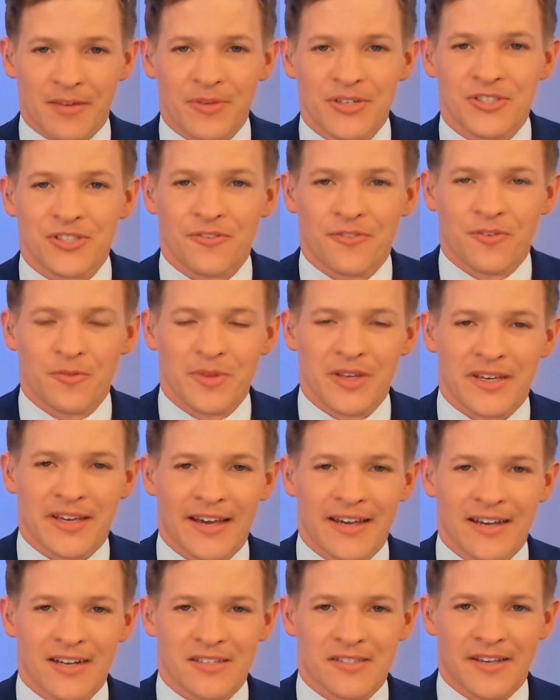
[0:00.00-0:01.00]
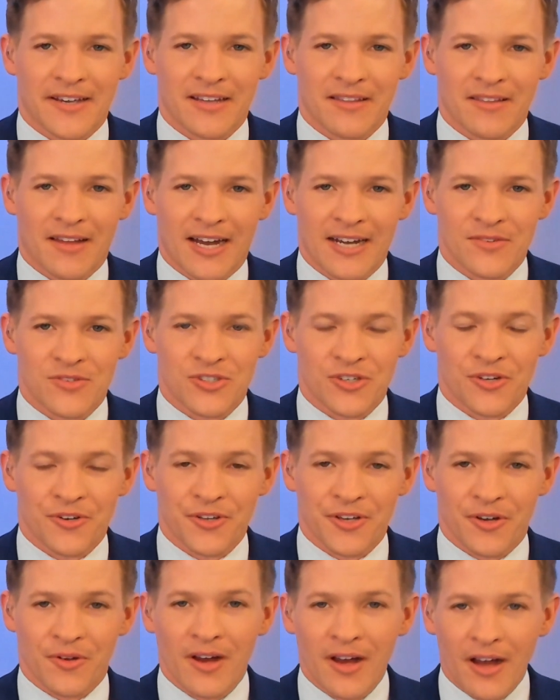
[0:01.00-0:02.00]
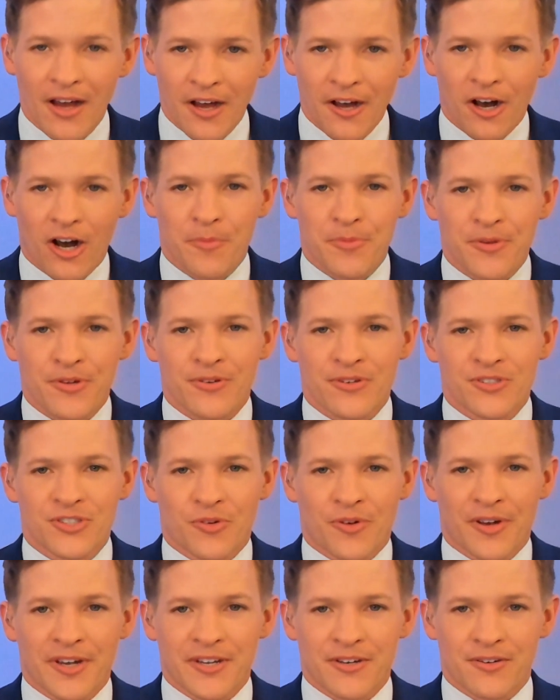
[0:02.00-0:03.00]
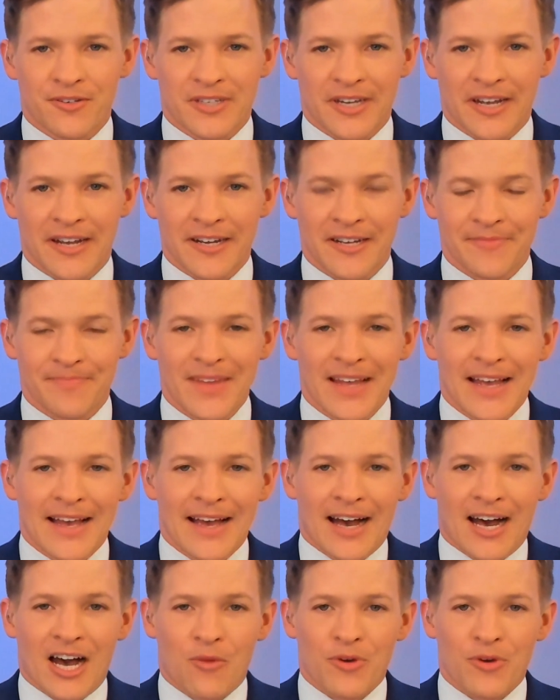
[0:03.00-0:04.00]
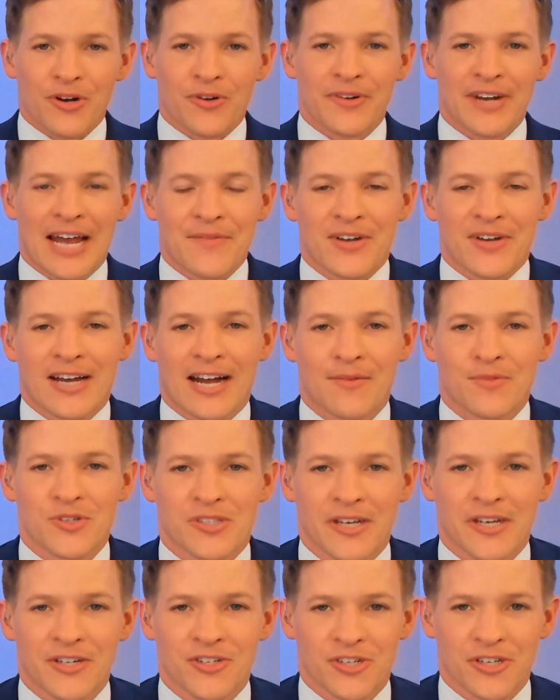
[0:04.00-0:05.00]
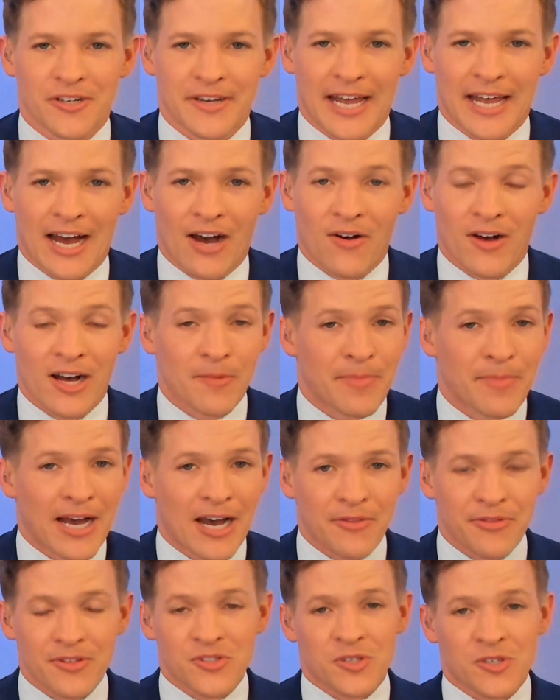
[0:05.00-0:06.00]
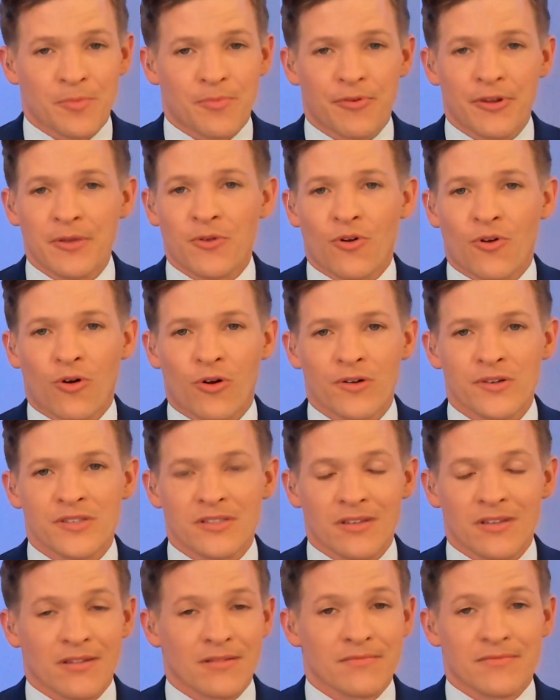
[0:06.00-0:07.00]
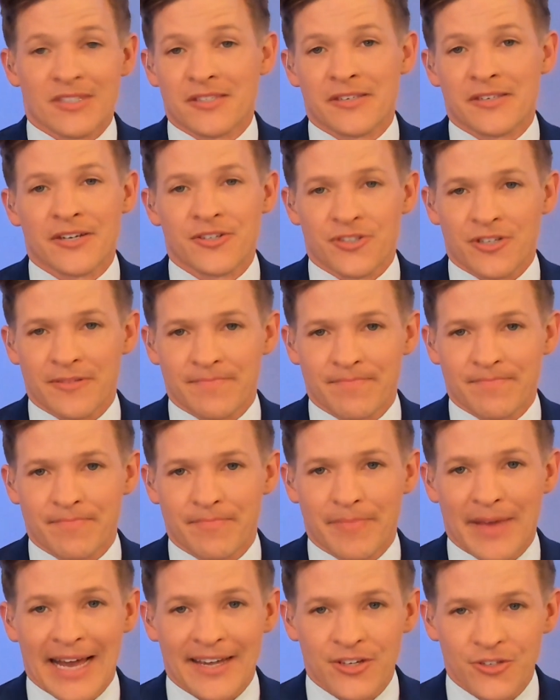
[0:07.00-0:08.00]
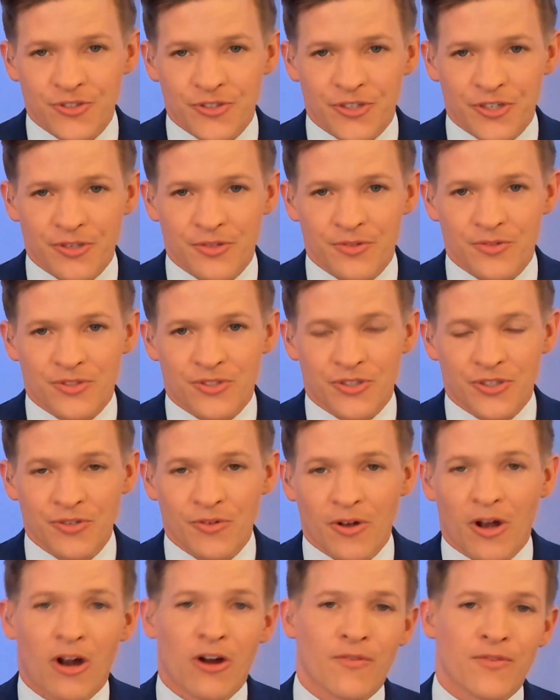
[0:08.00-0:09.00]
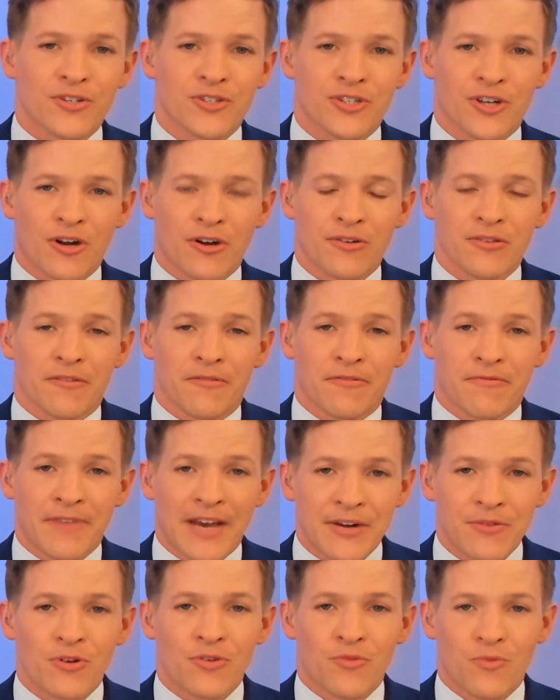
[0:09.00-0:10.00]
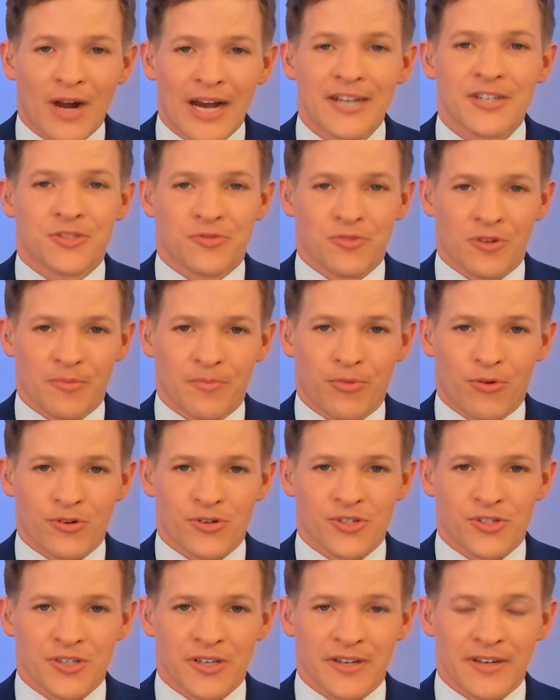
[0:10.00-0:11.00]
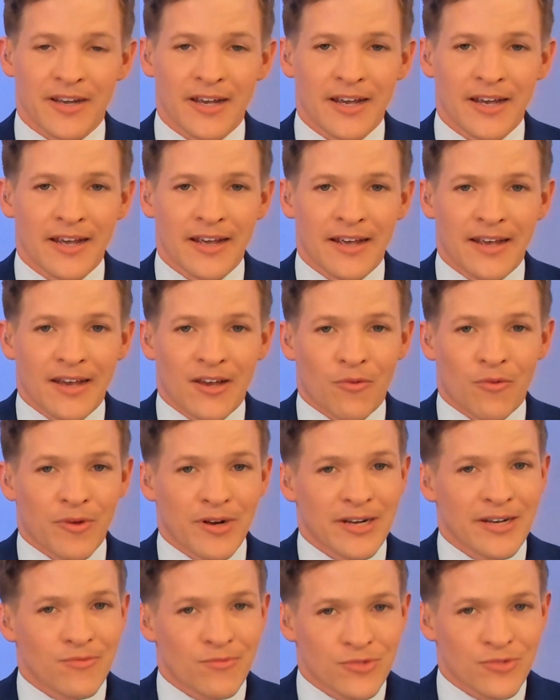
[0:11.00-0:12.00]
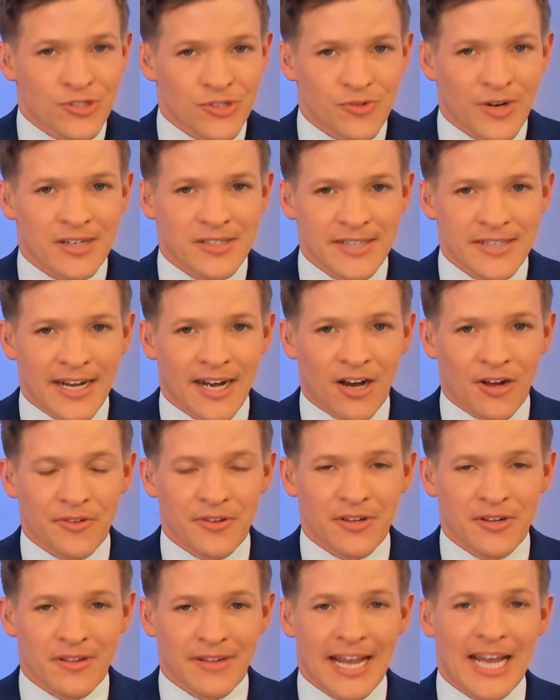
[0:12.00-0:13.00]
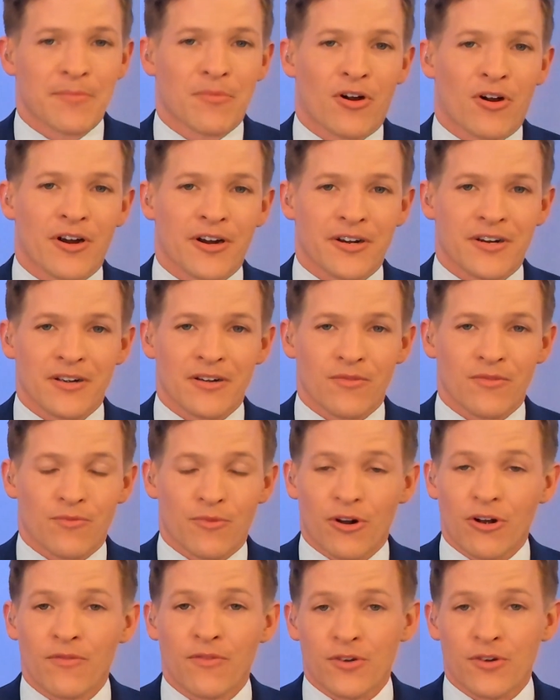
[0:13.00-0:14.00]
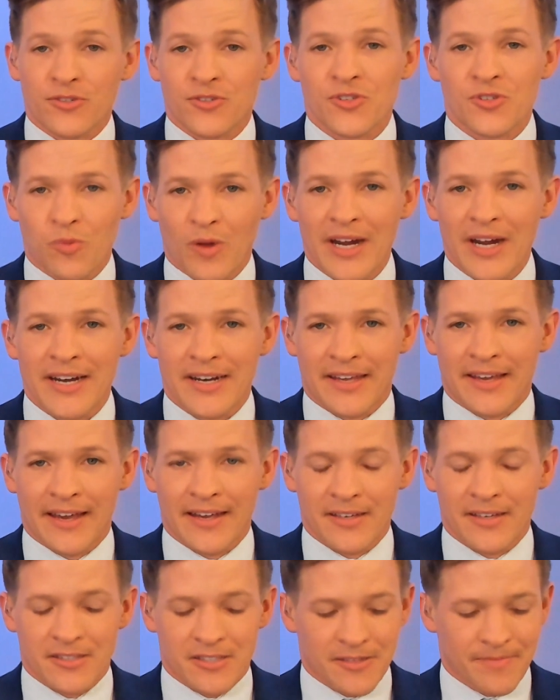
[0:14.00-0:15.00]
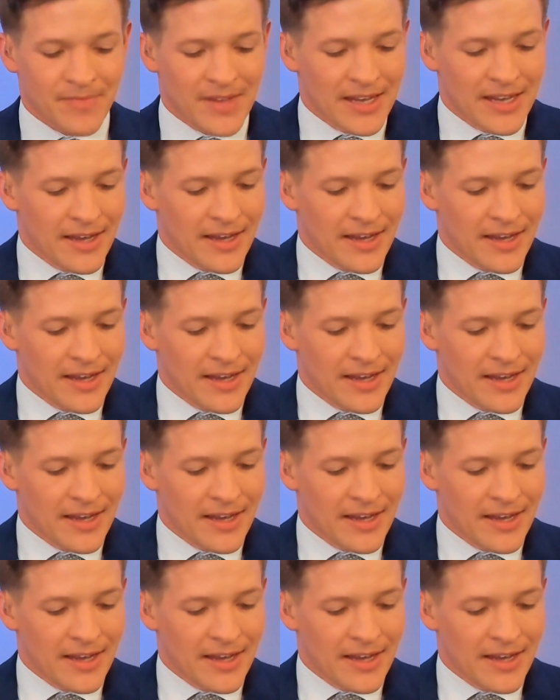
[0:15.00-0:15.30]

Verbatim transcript: coming to you from the KXAN Live studio. Hope you're enjoying your day. Uh, we're going to have a conversation now about the Supreme Court's decision back in June to overturn the federal right to abortion when it struck down the landmark Roe v. Wade case.